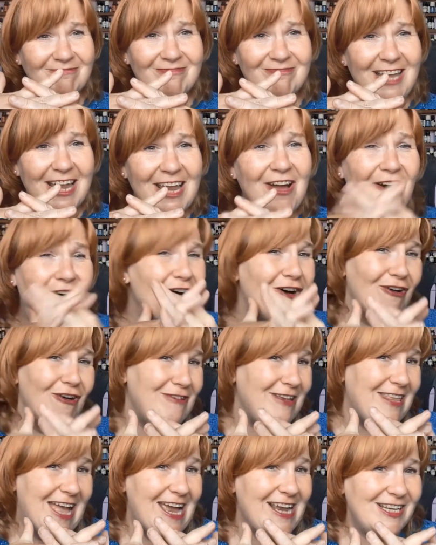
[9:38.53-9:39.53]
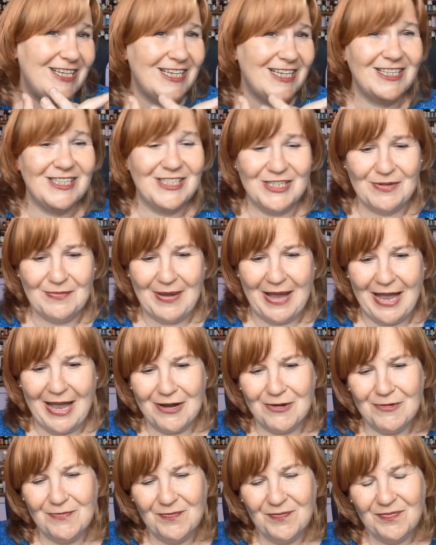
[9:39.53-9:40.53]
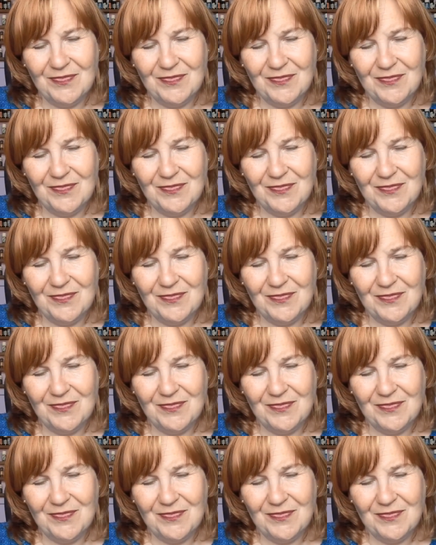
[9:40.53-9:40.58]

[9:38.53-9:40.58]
related somehow.